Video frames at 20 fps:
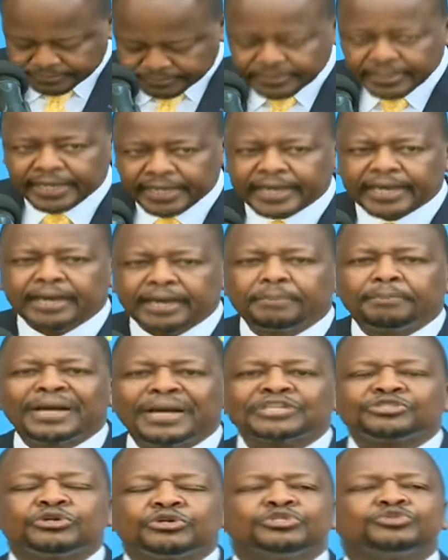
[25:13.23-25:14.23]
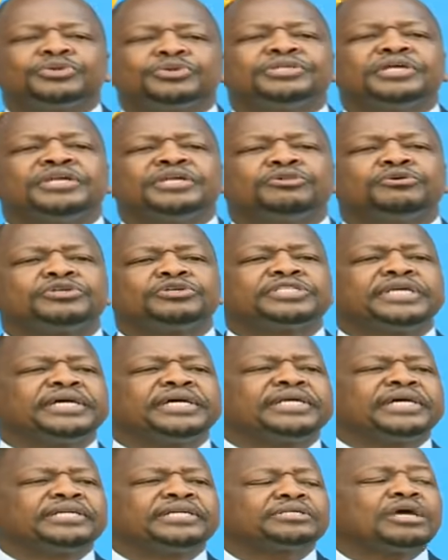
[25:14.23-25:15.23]
persons within those
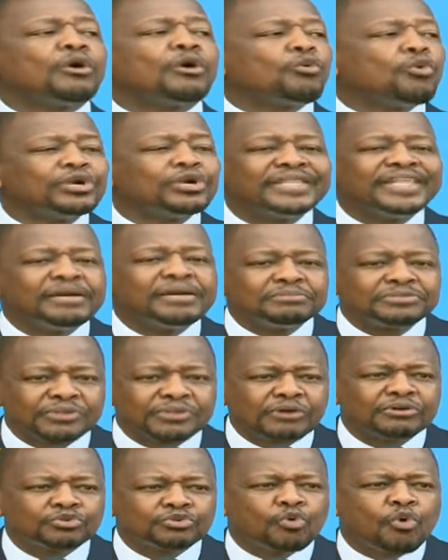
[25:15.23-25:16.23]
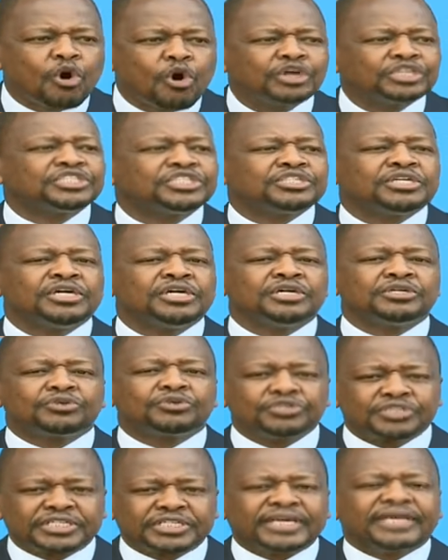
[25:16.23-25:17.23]
areas would themselves want
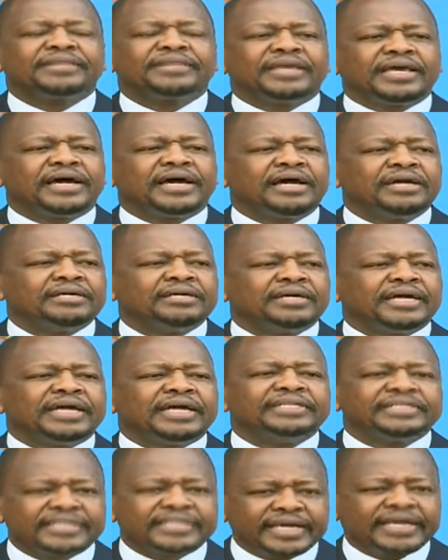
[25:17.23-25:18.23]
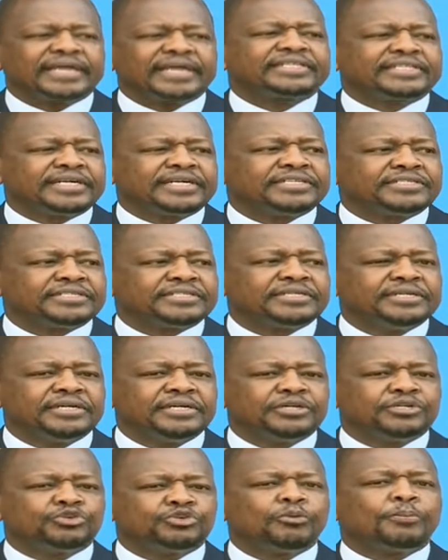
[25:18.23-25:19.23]
to stay there and take a test
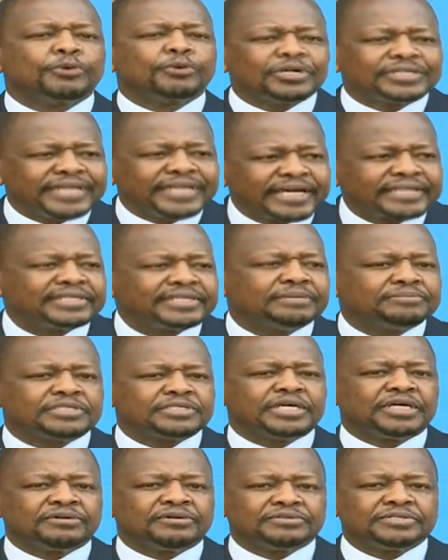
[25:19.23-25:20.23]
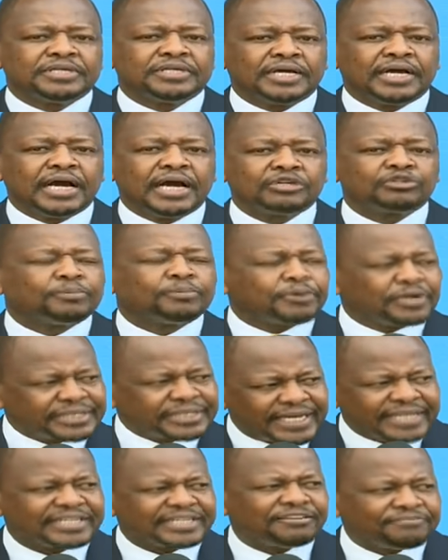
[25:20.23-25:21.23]
to protect themselves and to
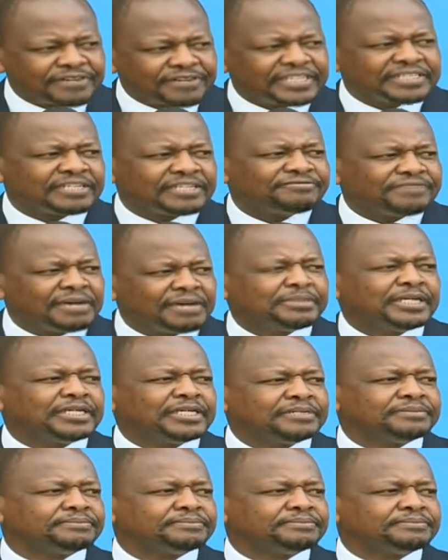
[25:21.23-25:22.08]
protect their friends and family.